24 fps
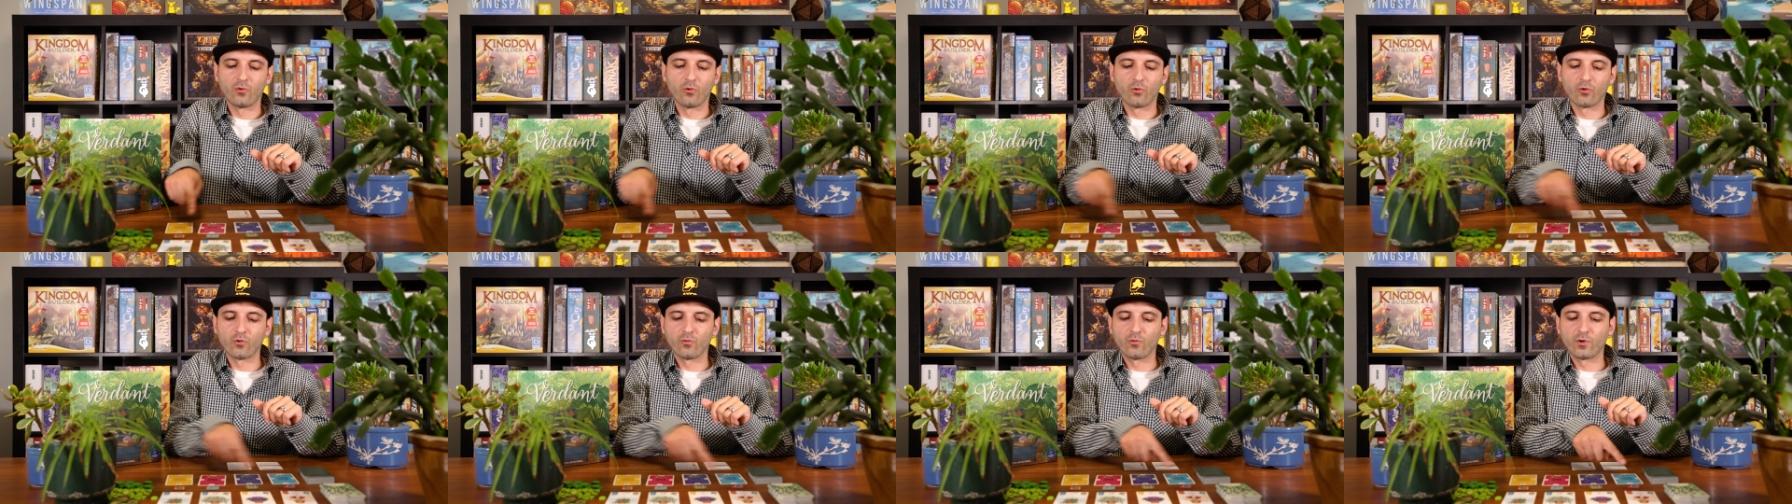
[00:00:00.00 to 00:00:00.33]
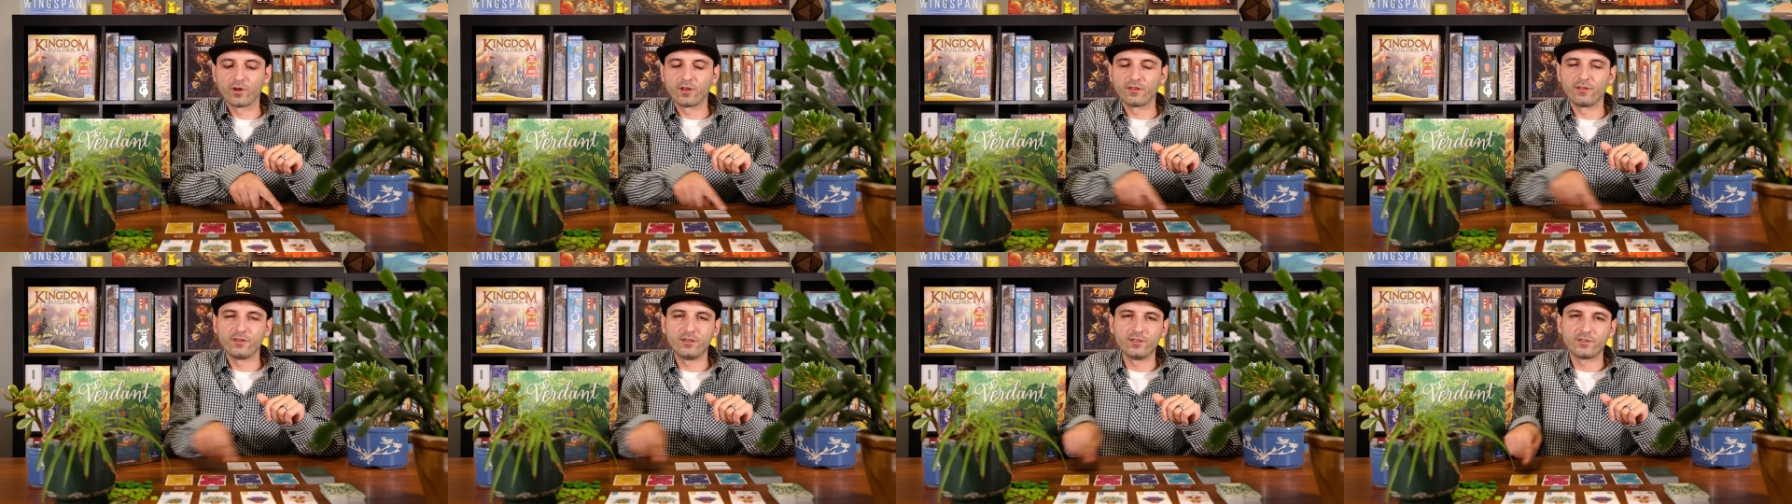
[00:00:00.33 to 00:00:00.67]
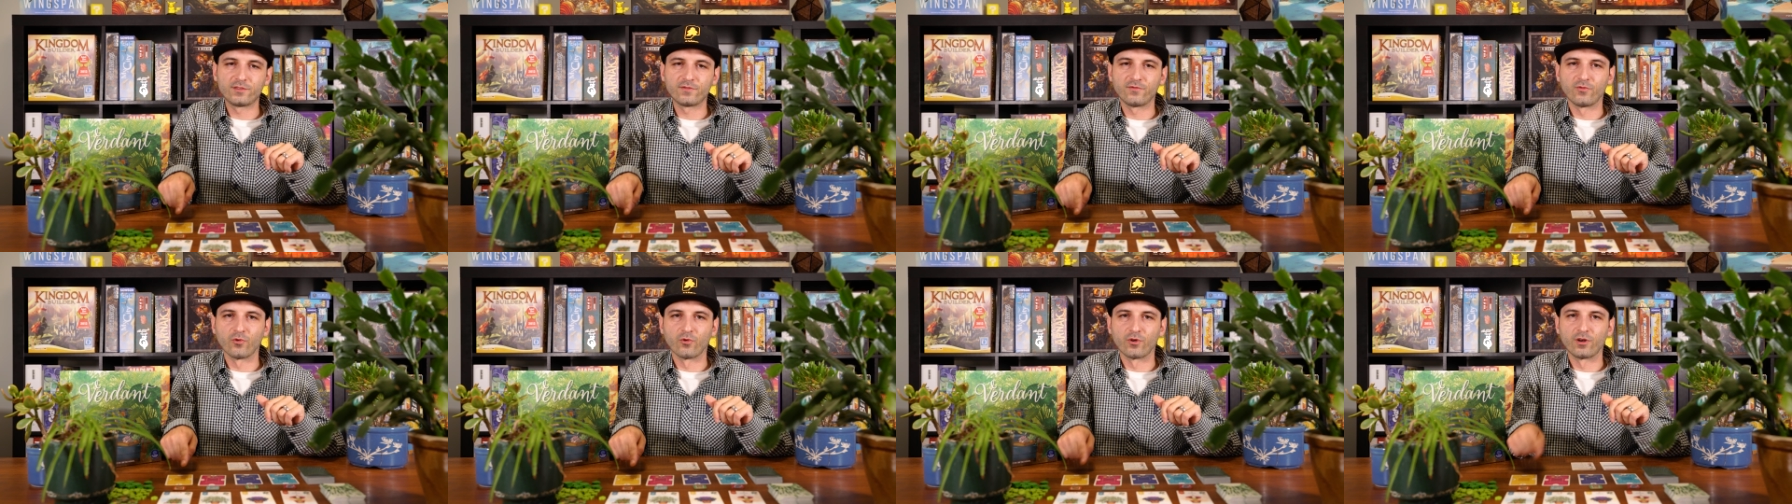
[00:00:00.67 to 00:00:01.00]
or one of
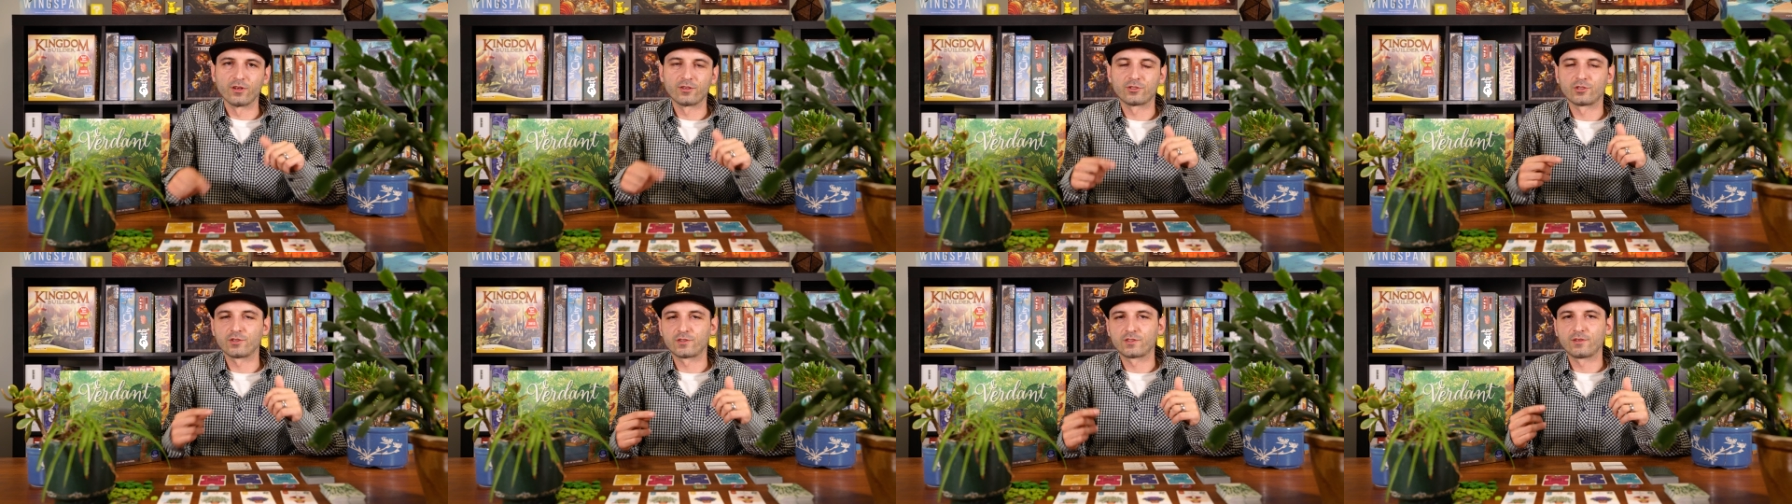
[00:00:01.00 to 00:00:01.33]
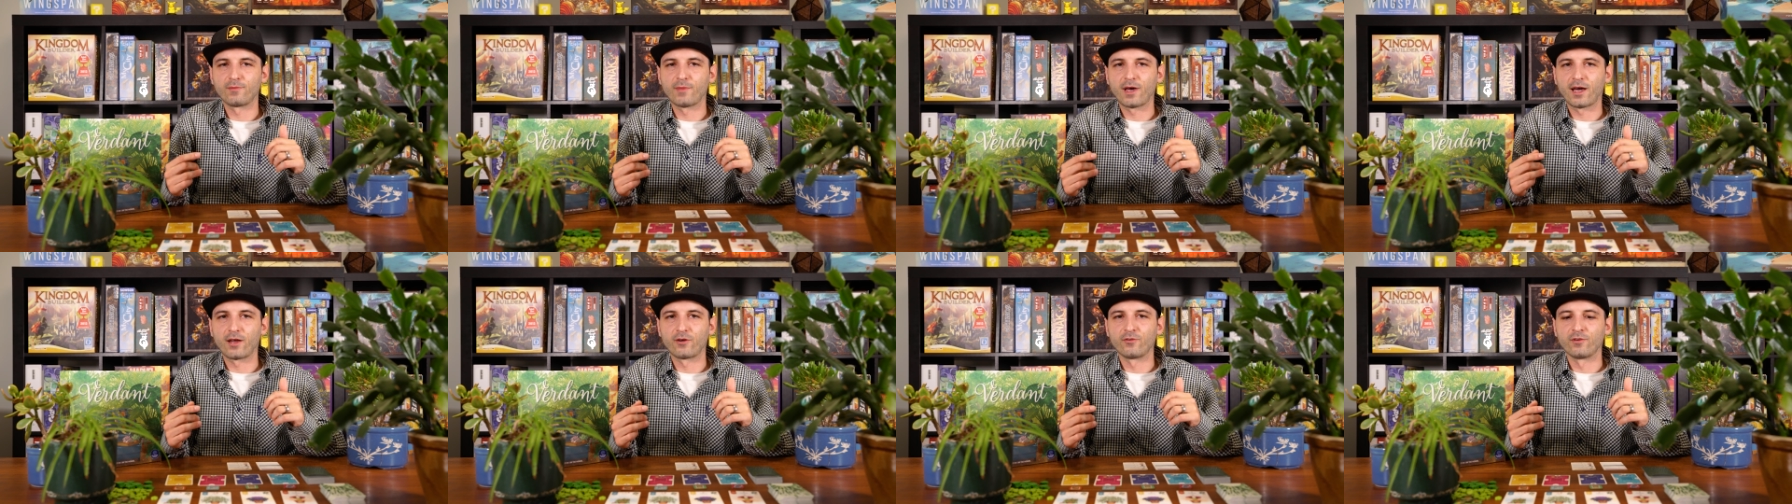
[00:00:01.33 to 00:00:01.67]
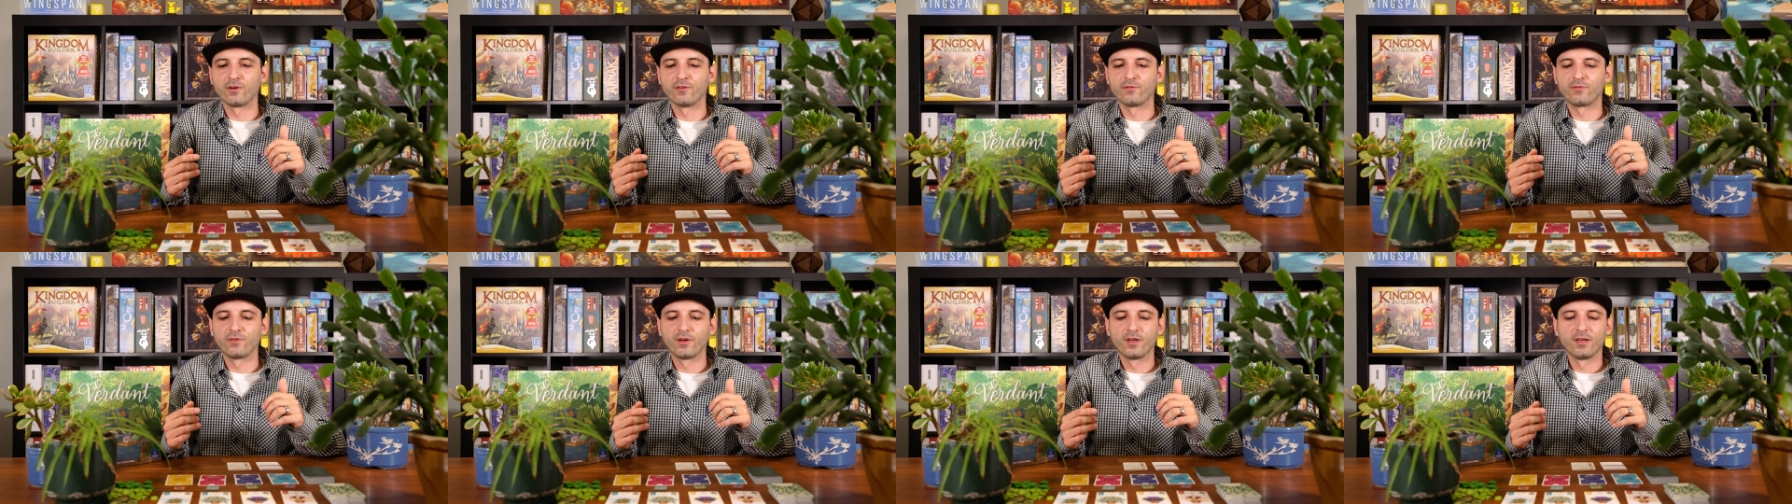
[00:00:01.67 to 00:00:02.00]
these 4, and it's just a matter
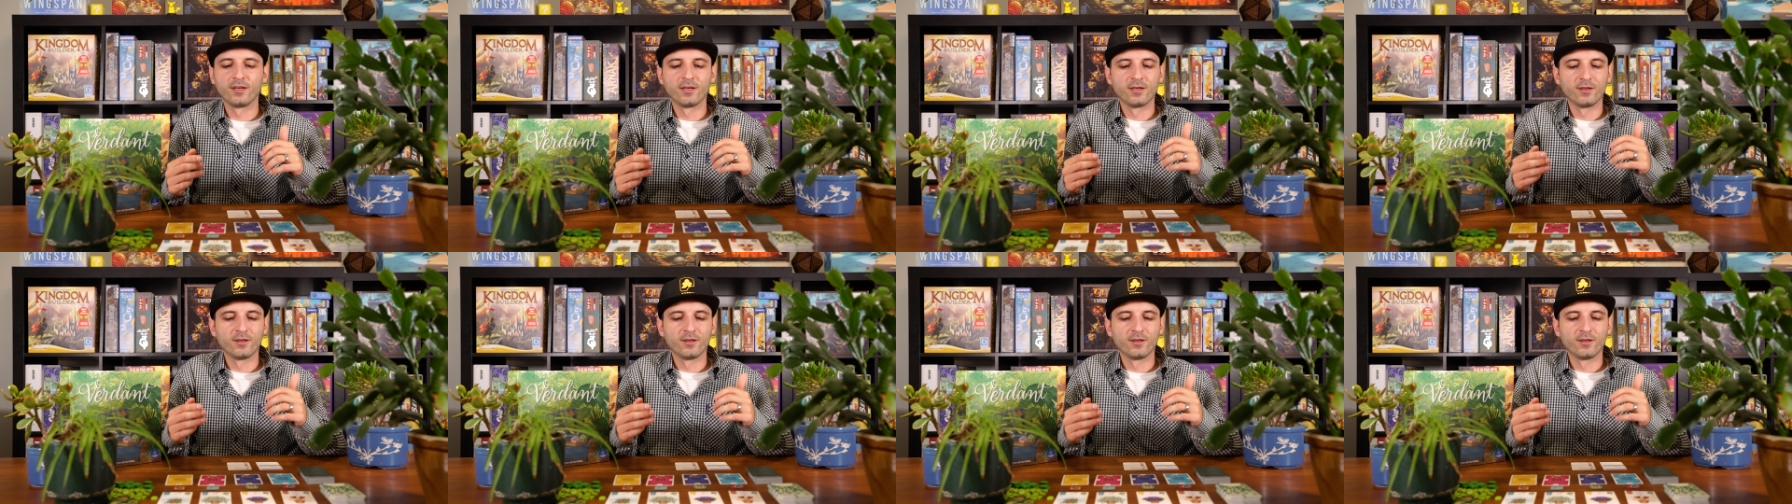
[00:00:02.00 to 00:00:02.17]
of